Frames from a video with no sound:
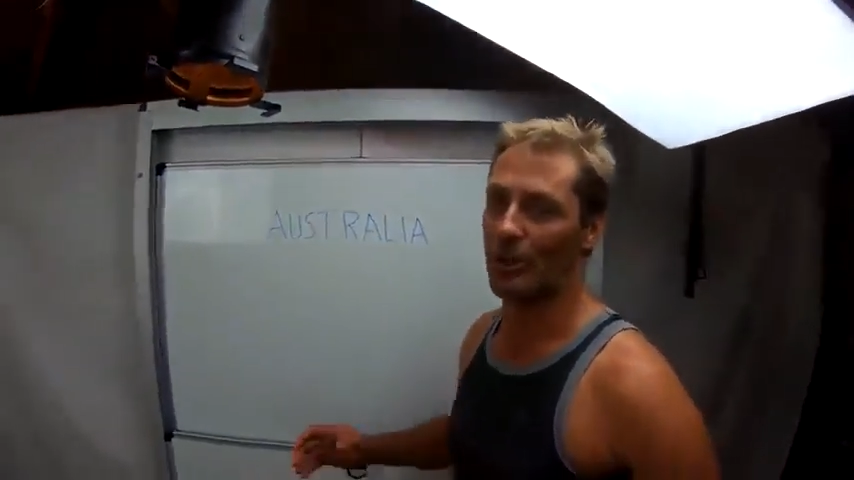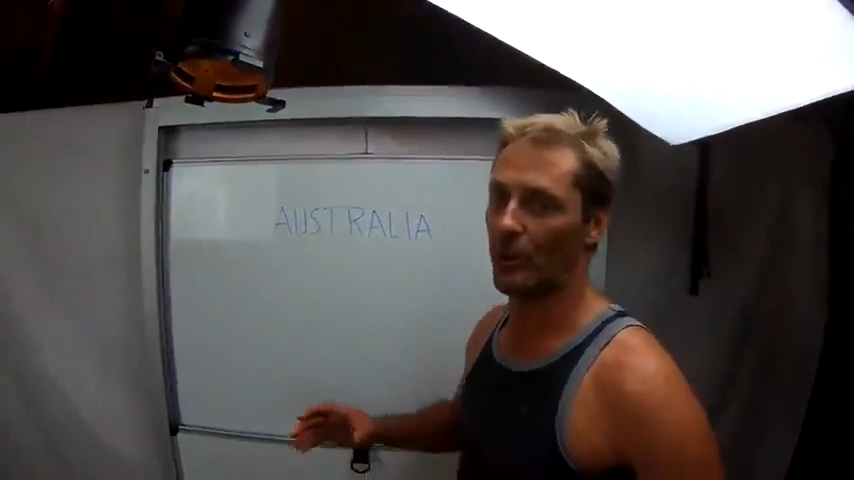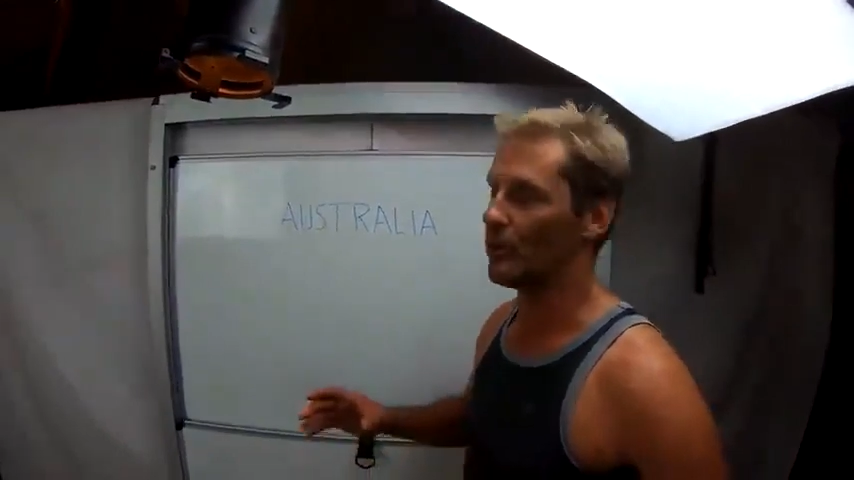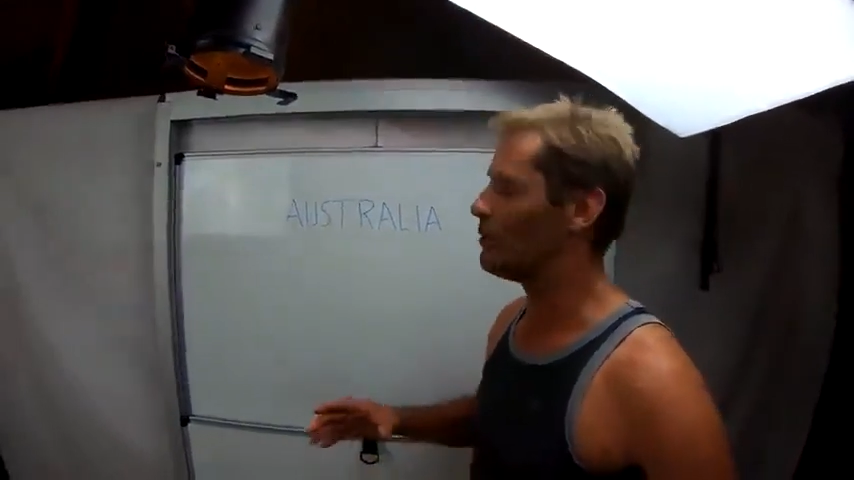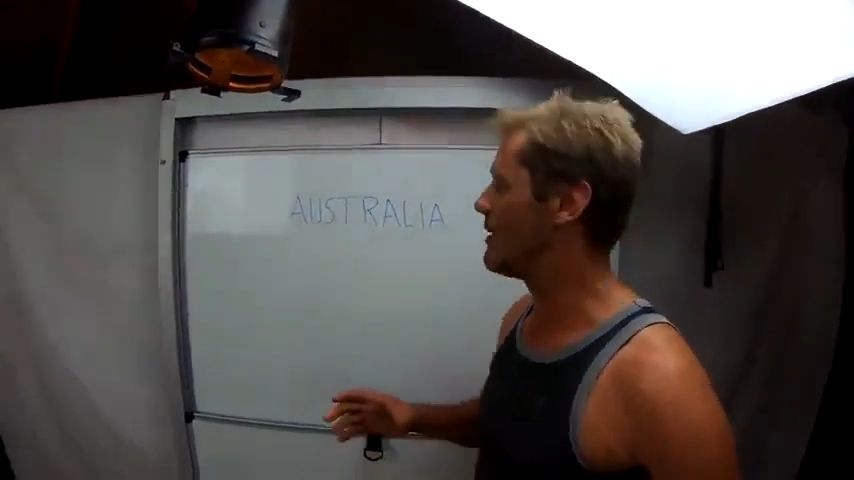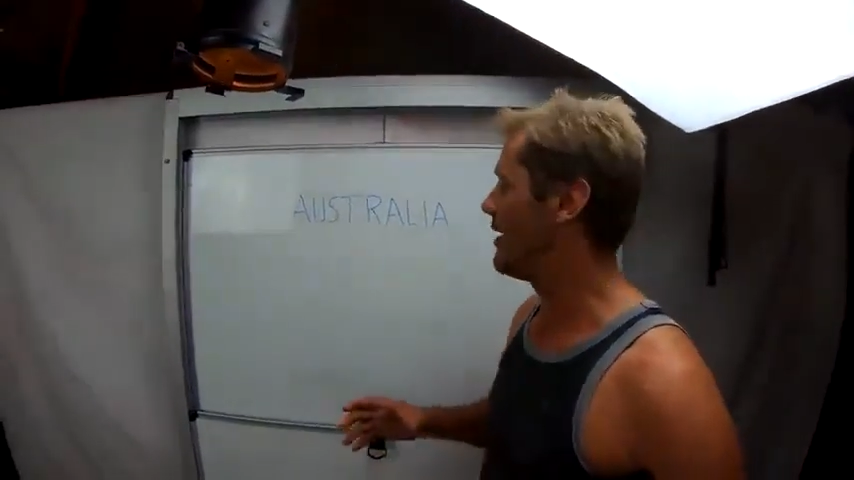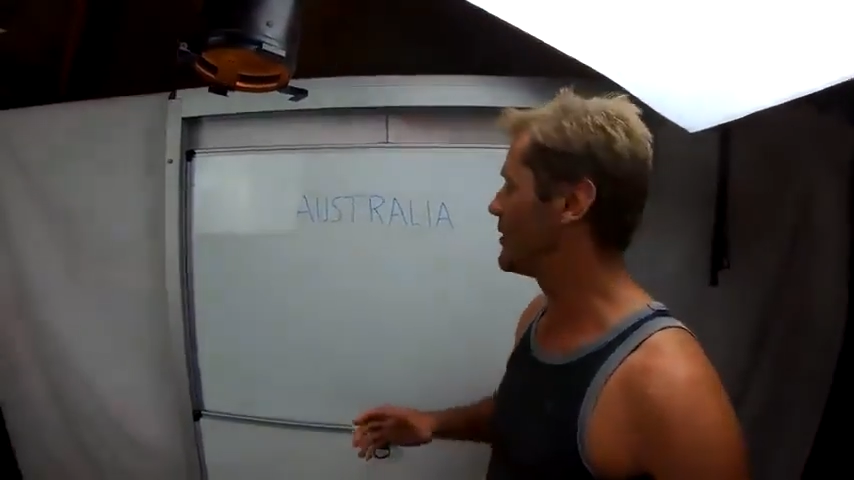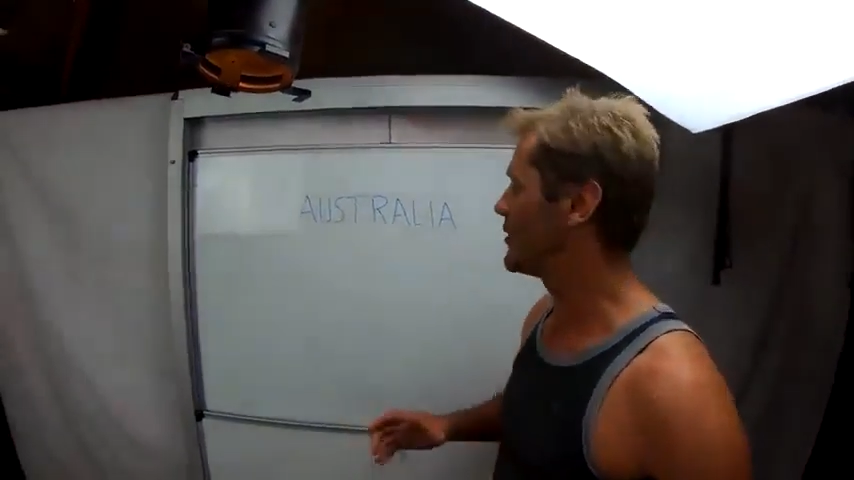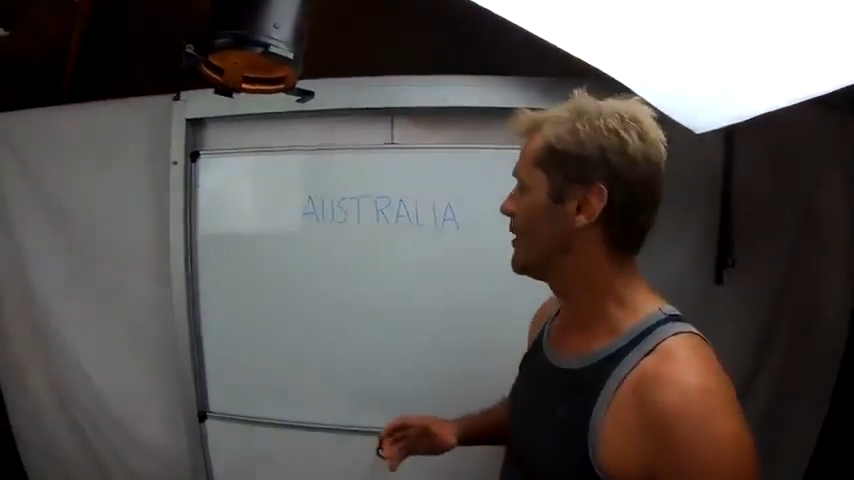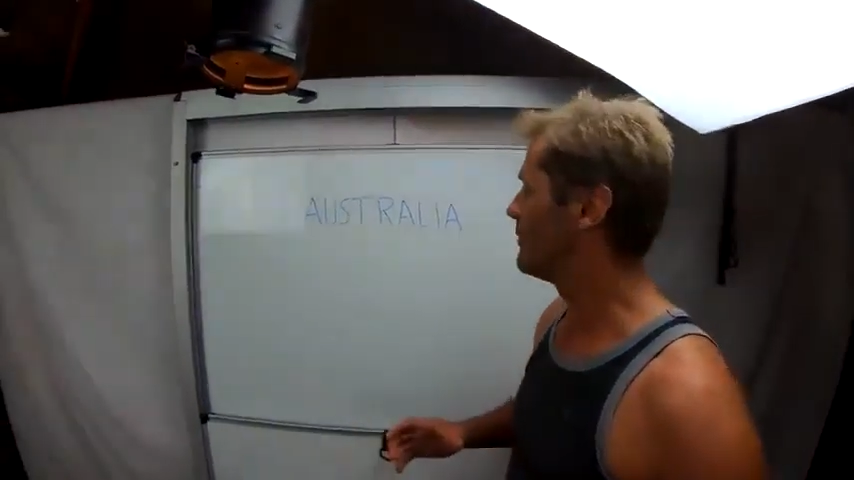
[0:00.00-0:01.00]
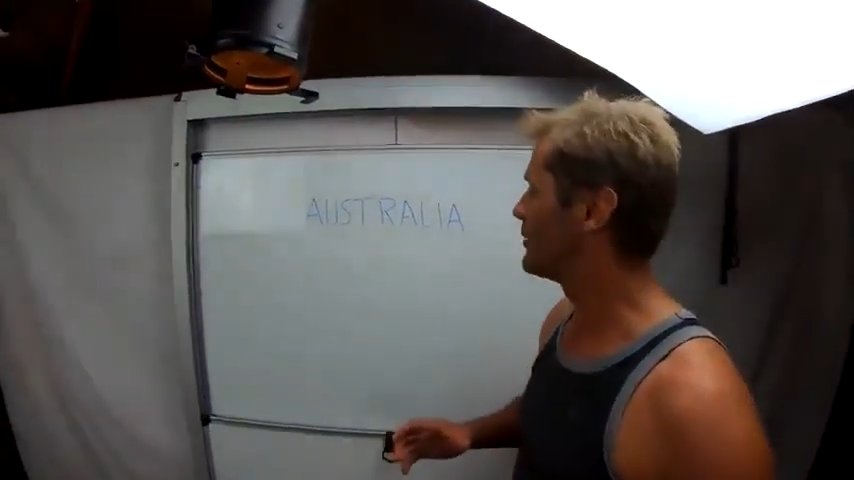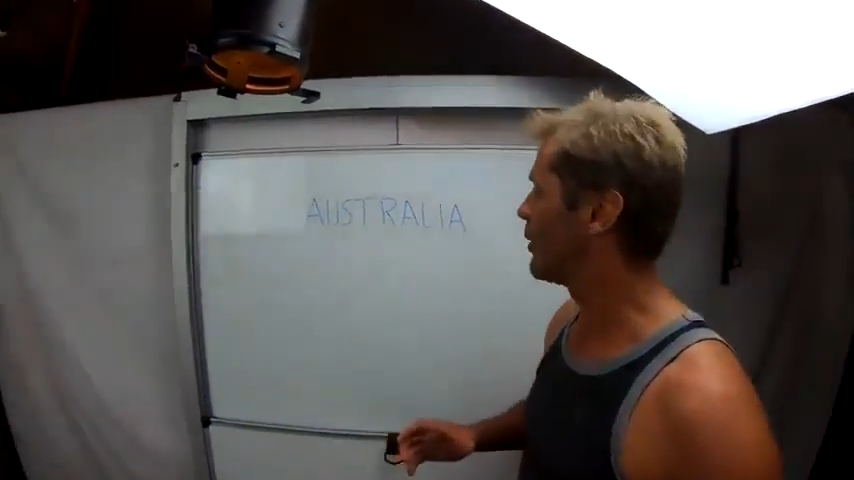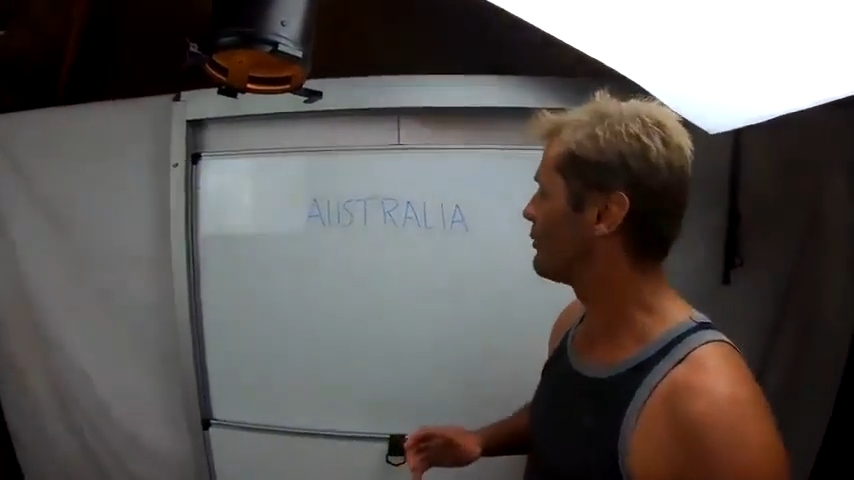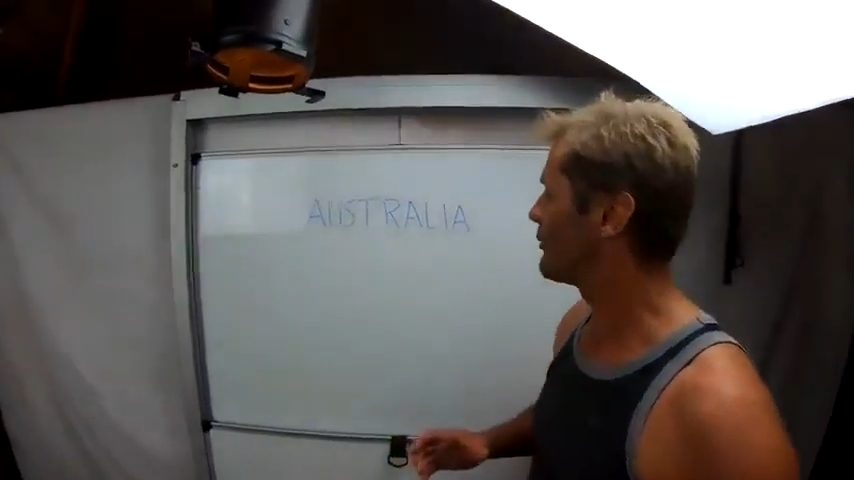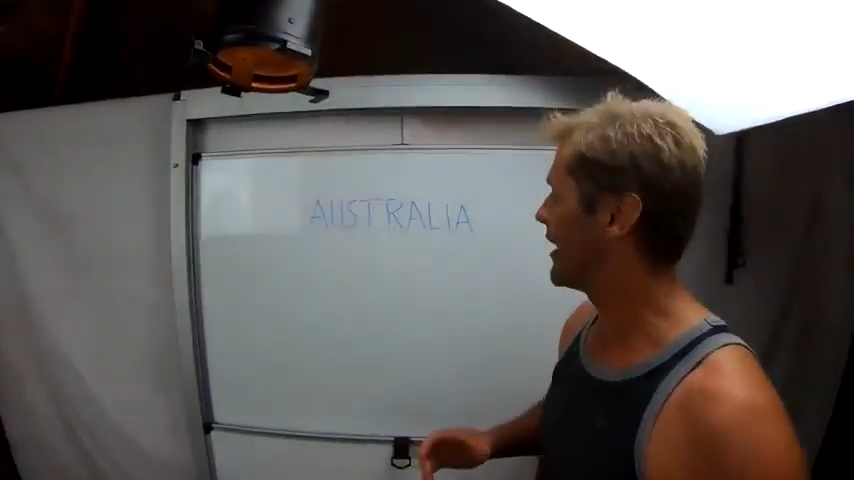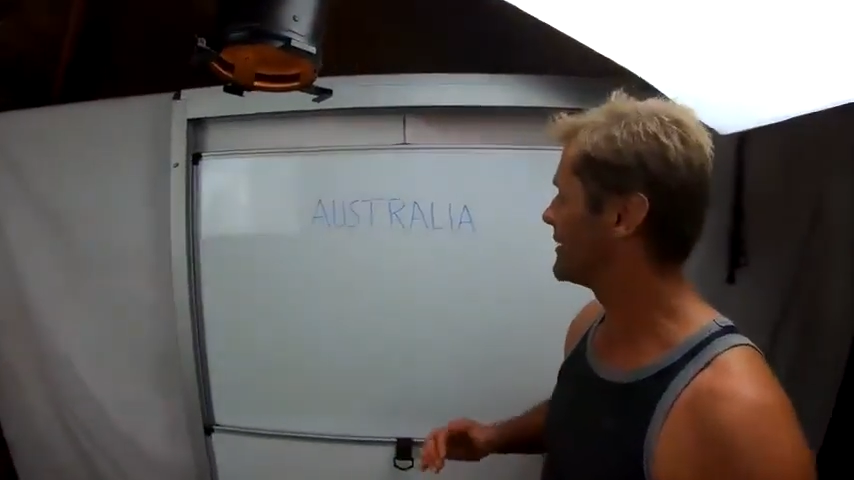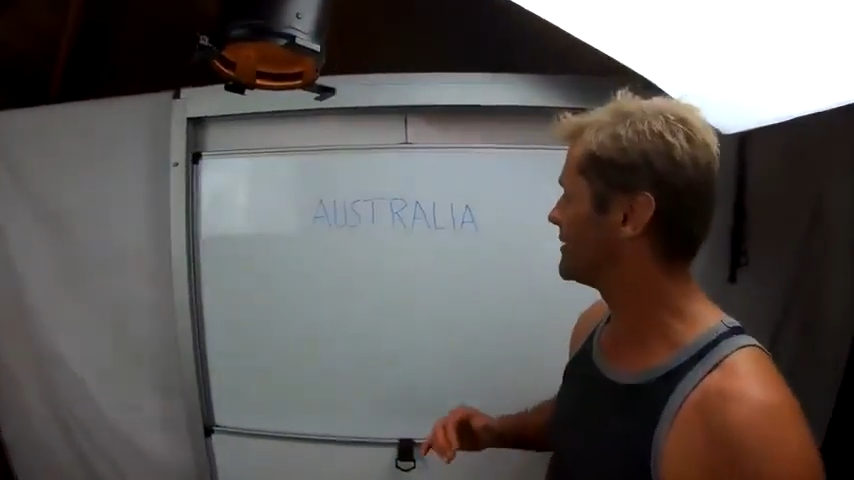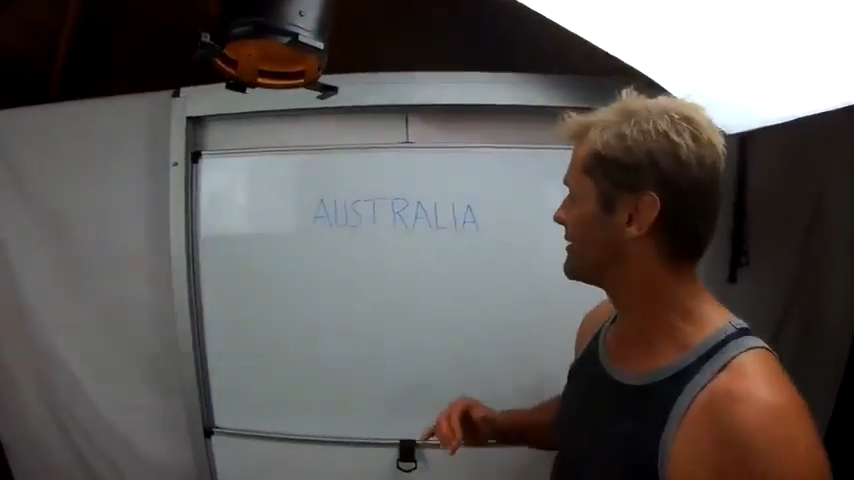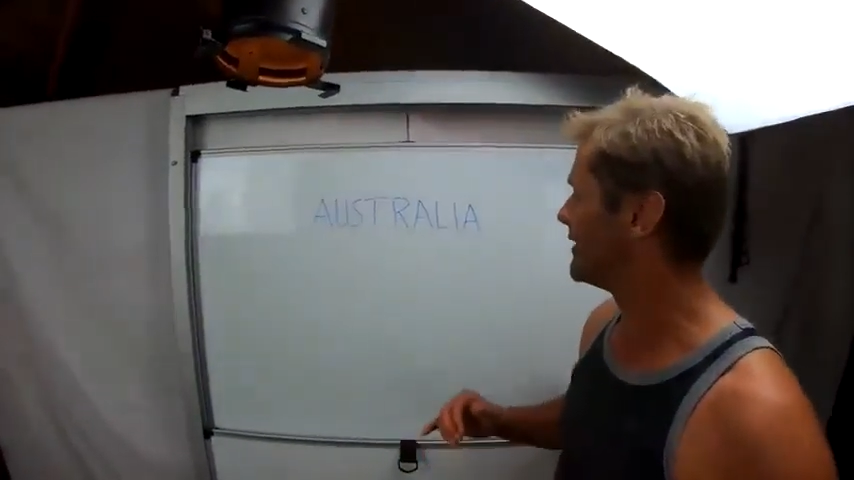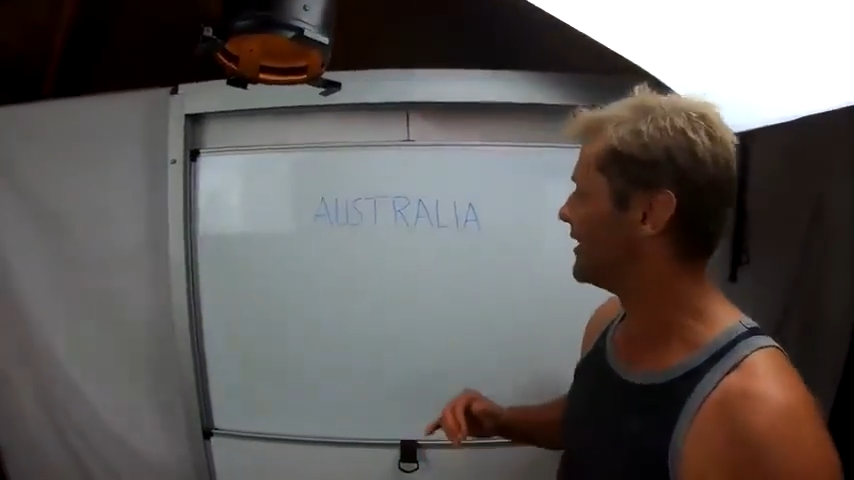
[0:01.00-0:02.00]
So we're all maritime
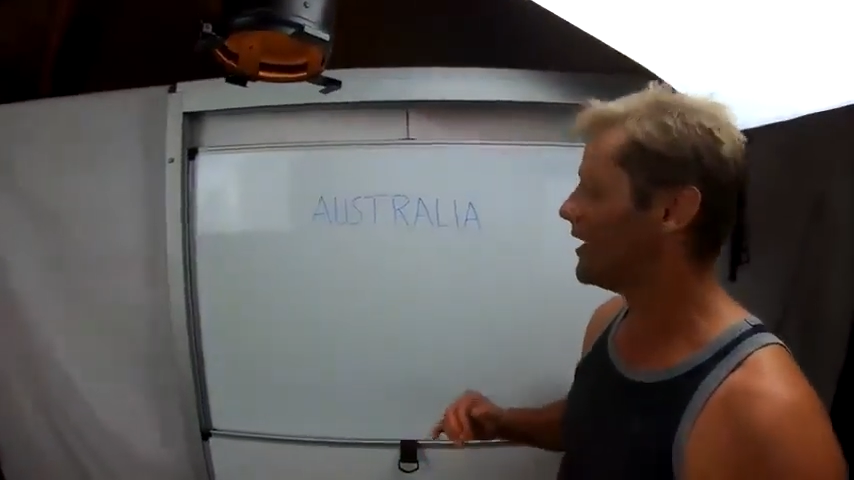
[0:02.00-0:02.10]
contractors.